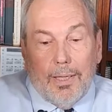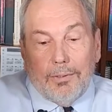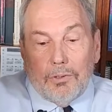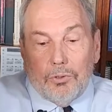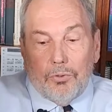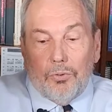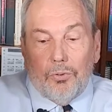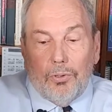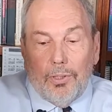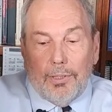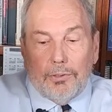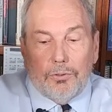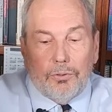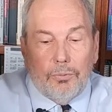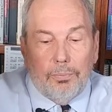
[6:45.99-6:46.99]
I just heard a
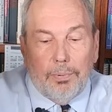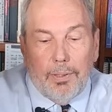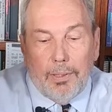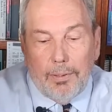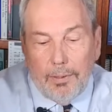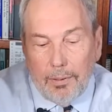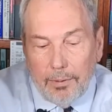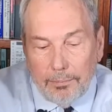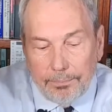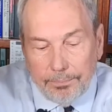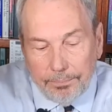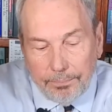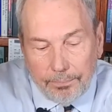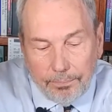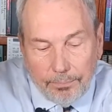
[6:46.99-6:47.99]
lecture by
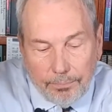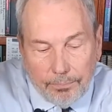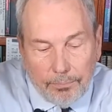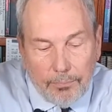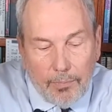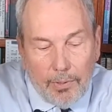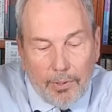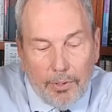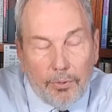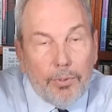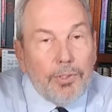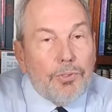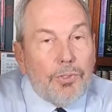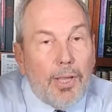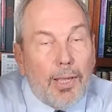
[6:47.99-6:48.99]

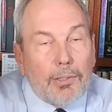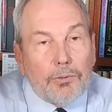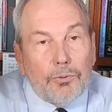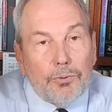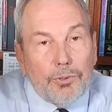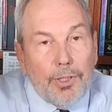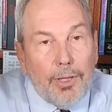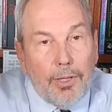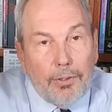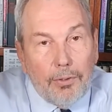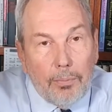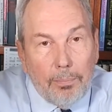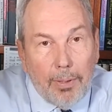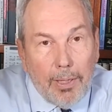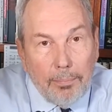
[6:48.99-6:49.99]
Gary Sachs, who's the head
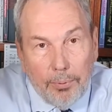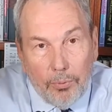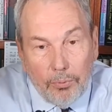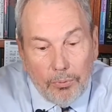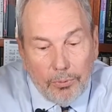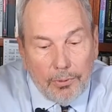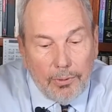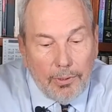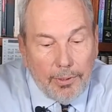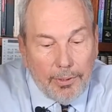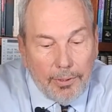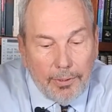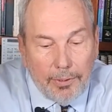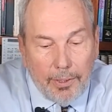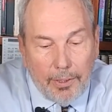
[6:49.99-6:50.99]
of the bipolar
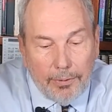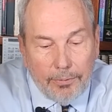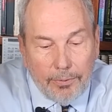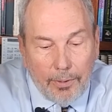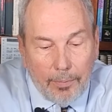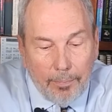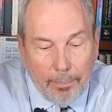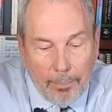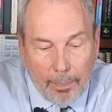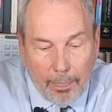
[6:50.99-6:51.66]
clinic at